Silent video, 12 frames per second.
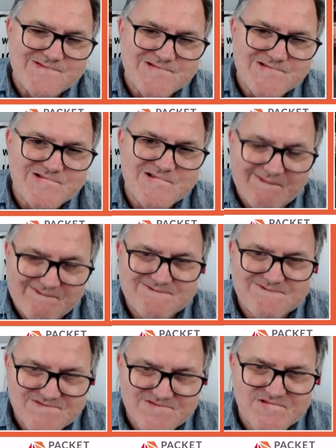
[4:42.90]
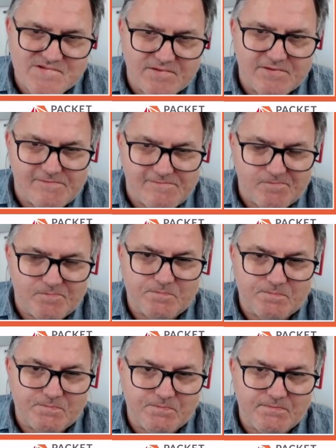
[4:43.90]

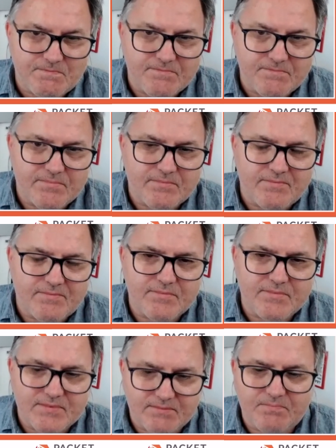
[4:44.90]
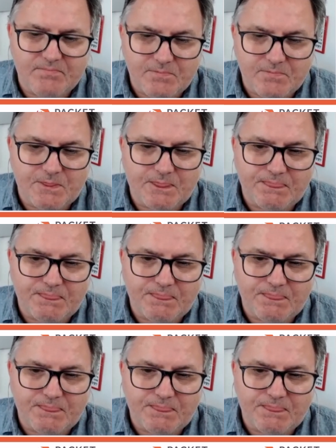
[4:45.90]
(silent)